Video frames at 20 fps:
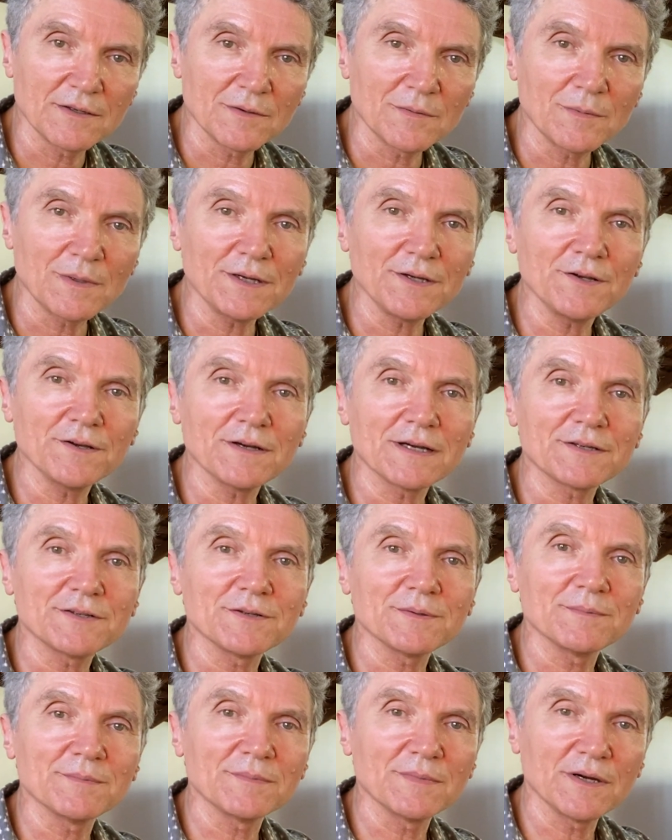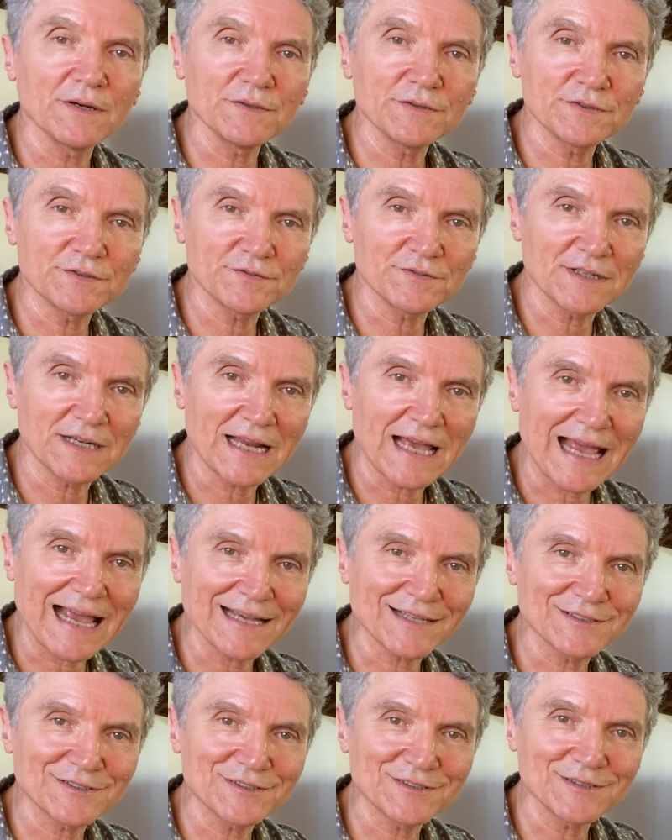When you're at your most
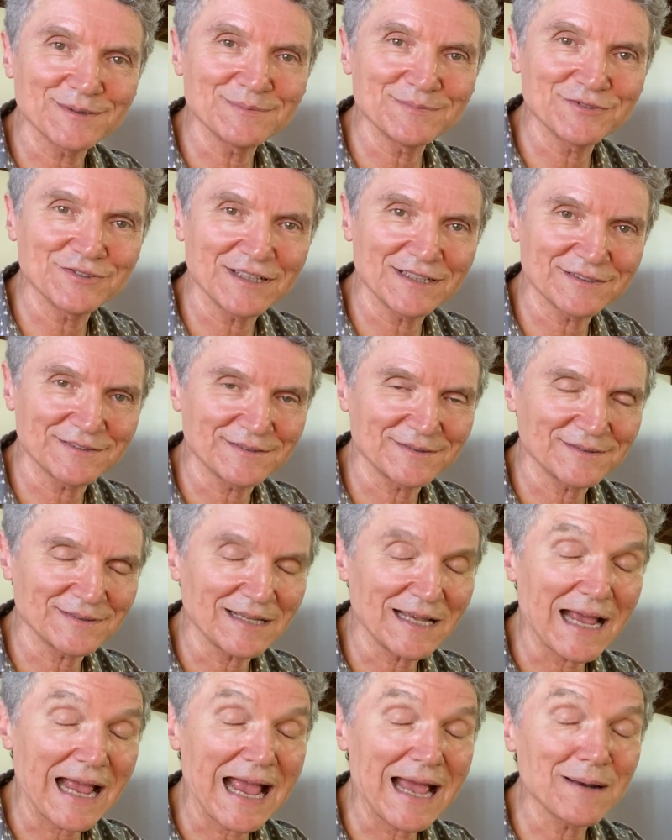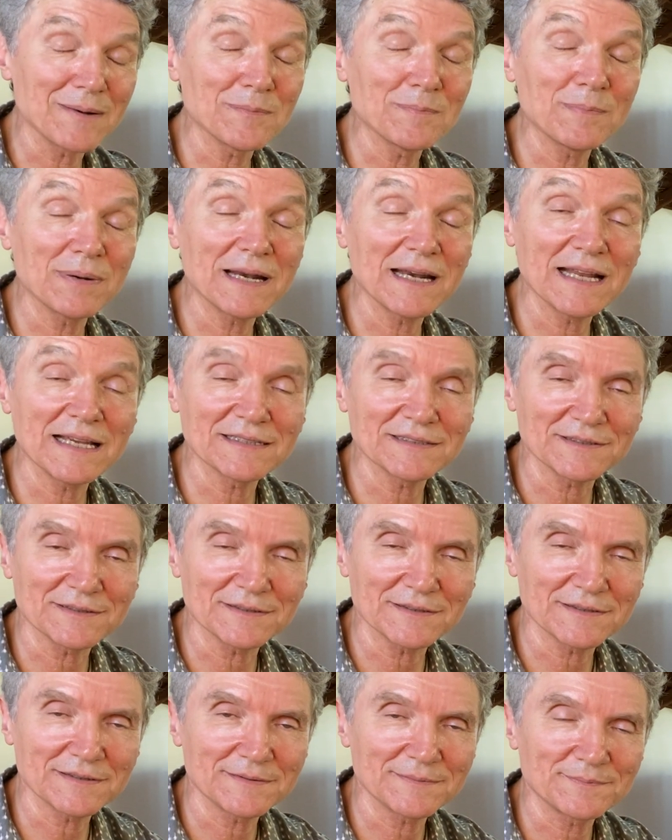relaxed and present and
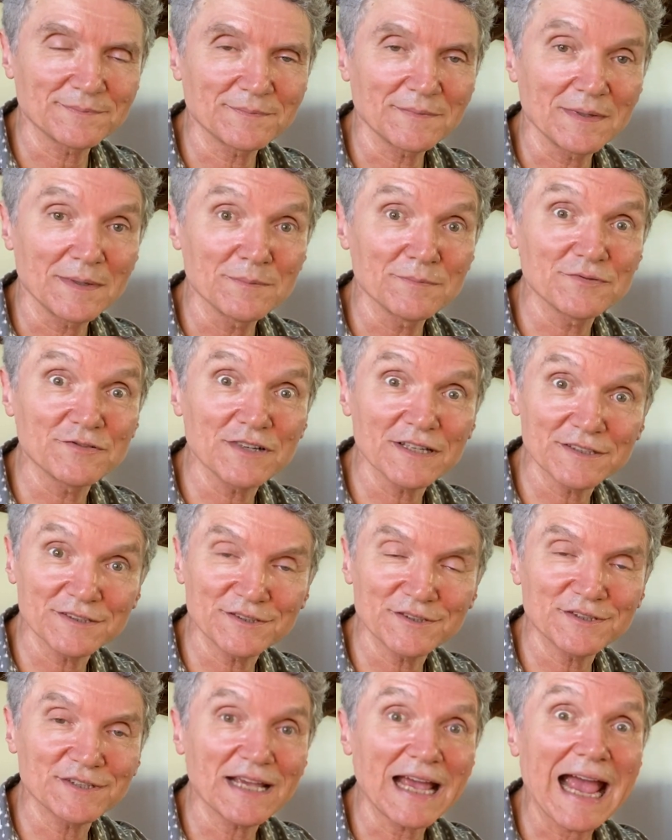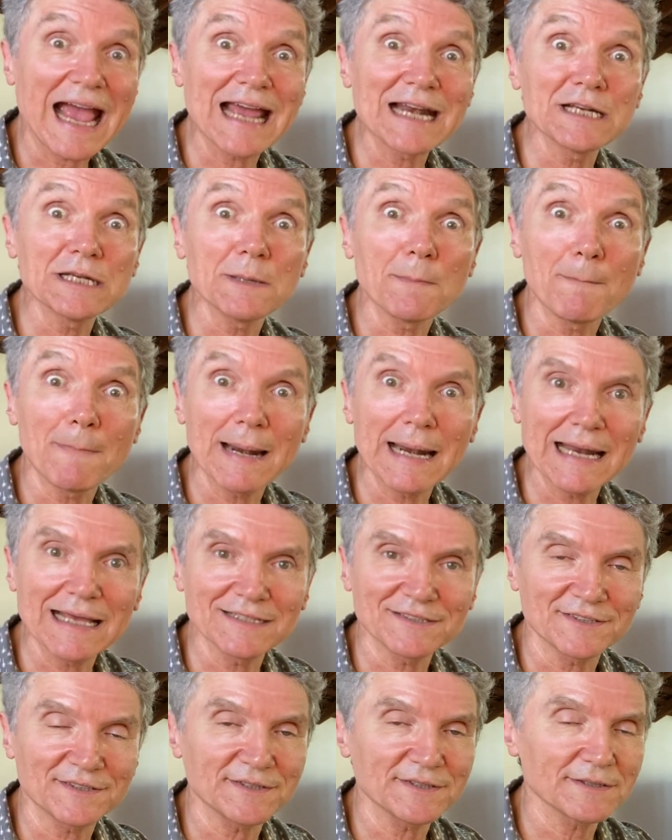pleasant. Present and
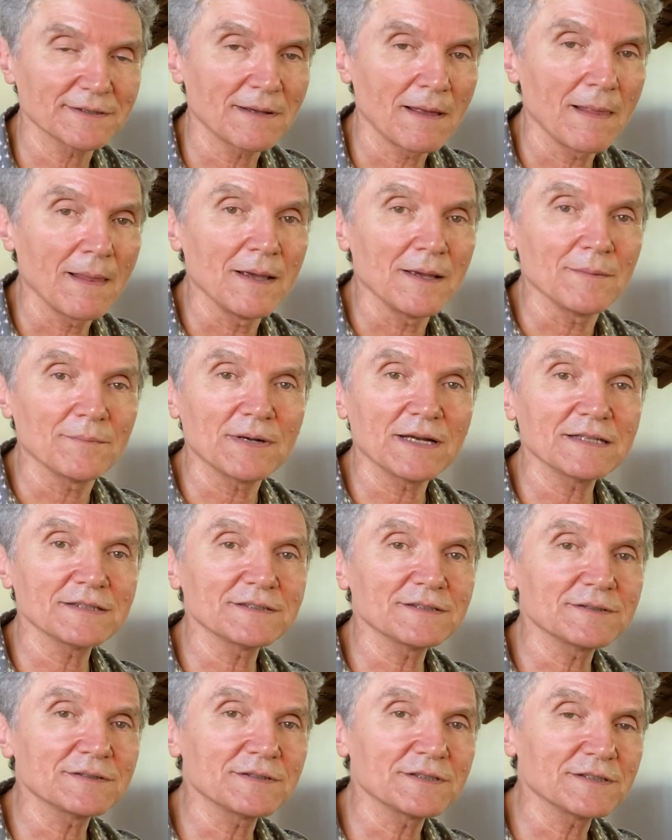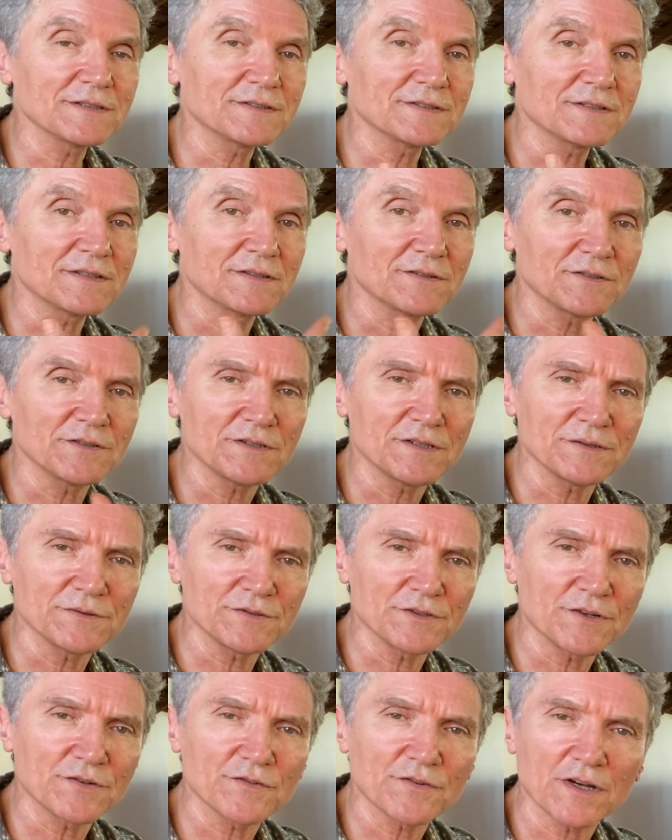pleasant. Pleasant, just,
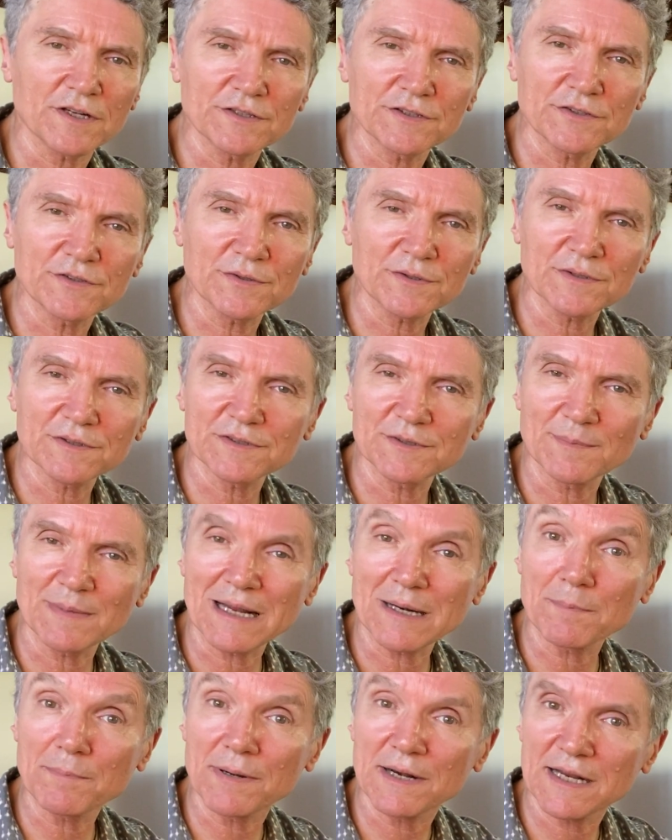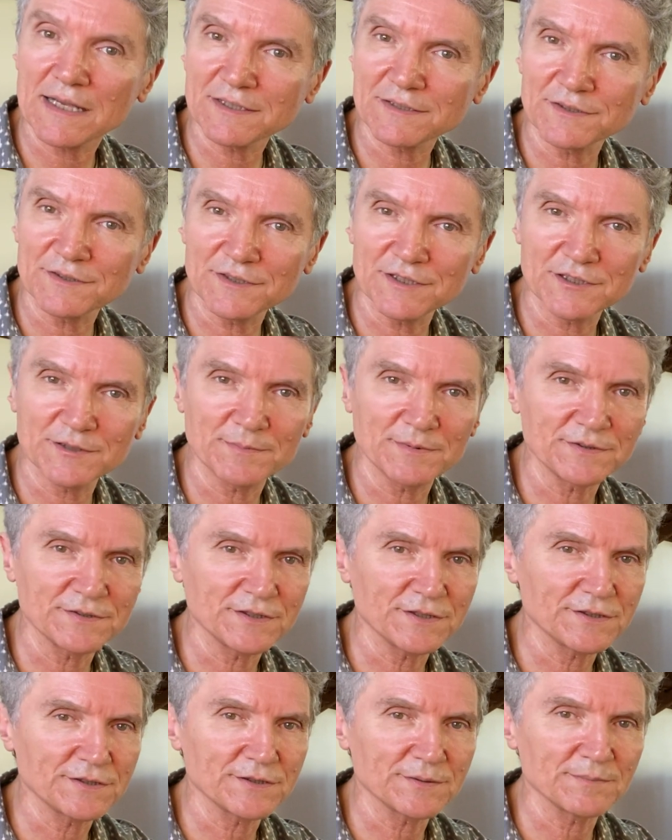John Roger talks about a pleasant
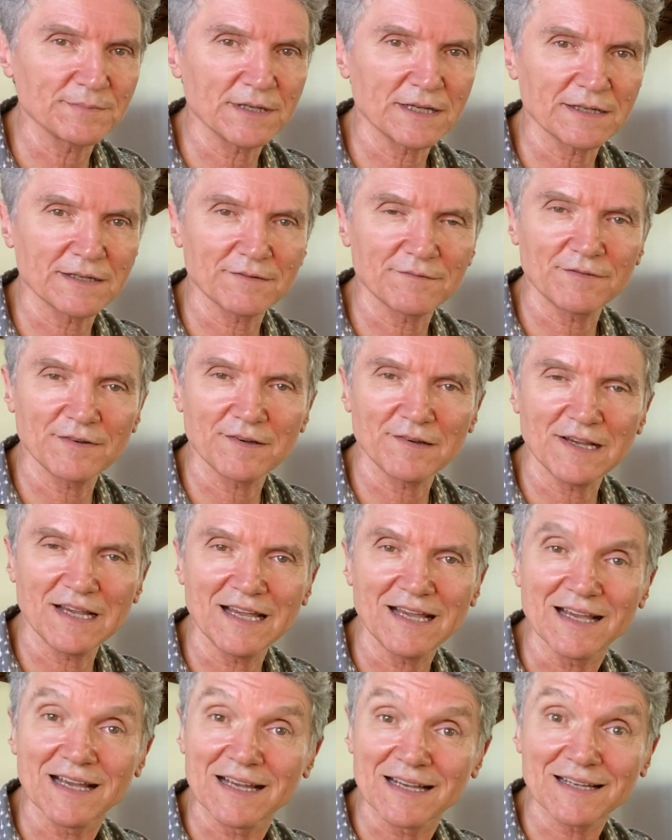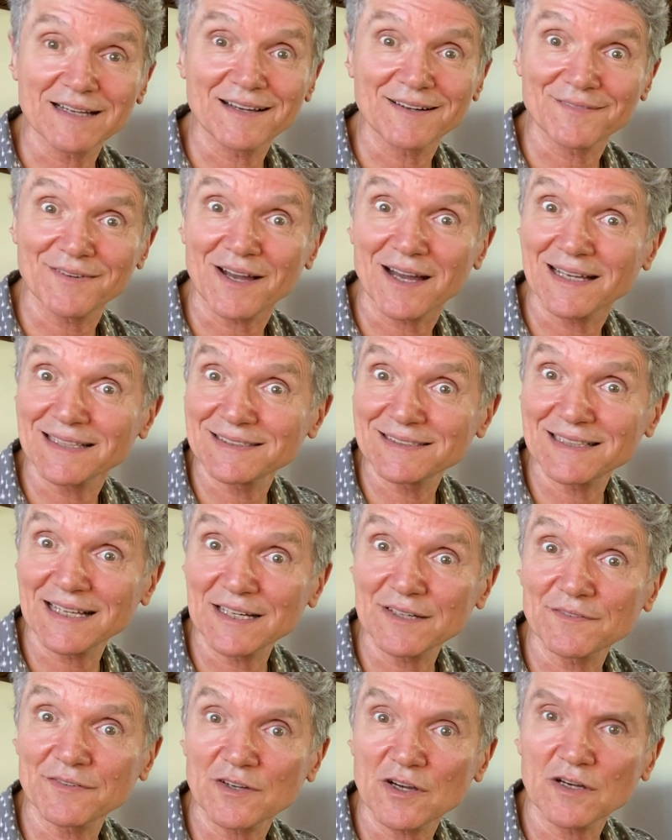disposition being a very kind of high
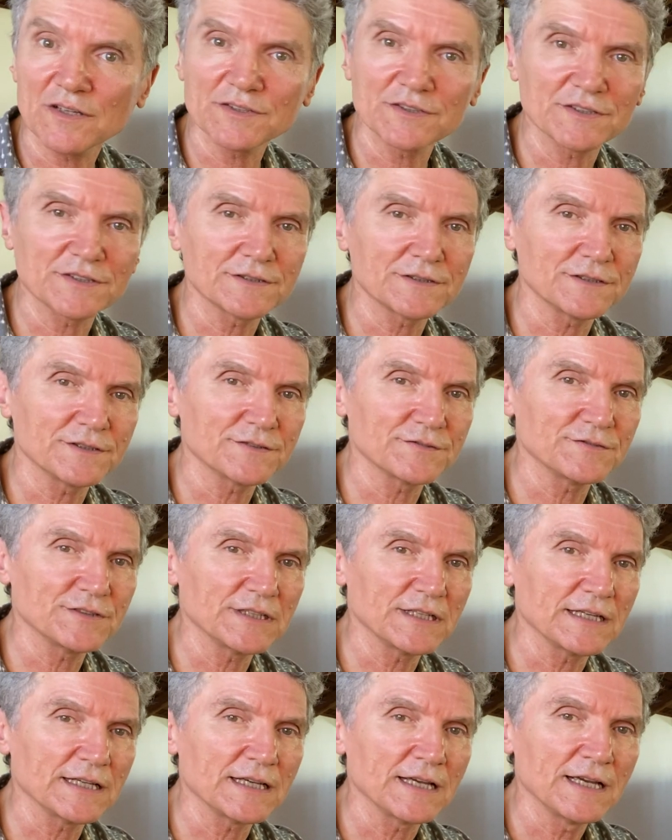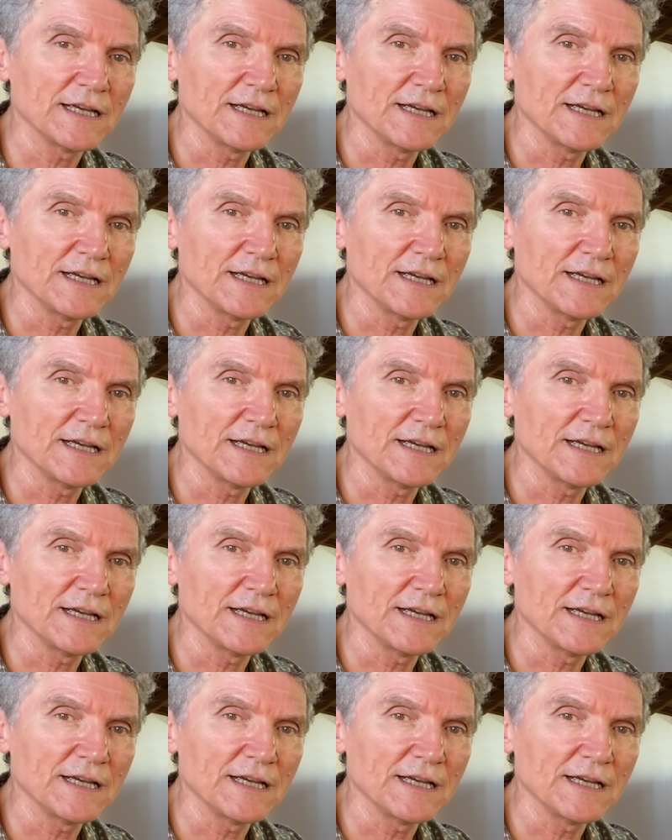state of consciousness, really.